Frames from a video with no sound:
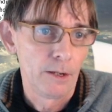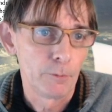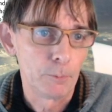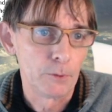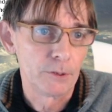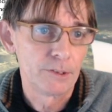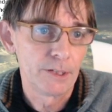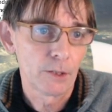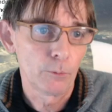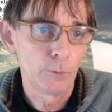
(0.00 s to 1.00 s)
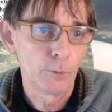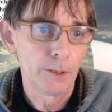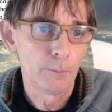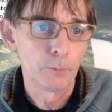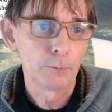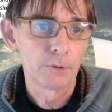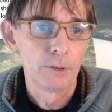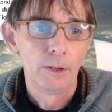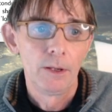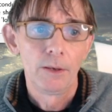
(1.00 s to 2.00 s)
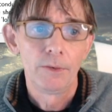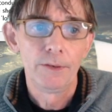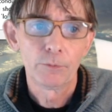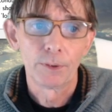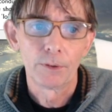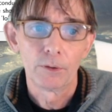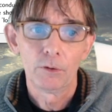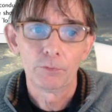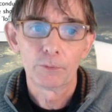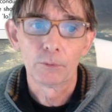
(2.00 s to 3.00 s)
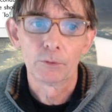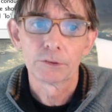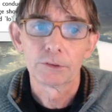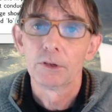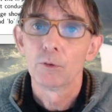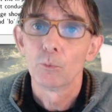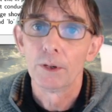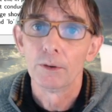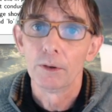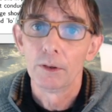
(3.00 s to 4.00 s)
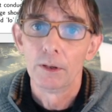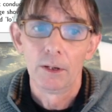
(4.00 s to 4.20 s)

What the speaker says: if you put a 0 on the input, this one, of course, will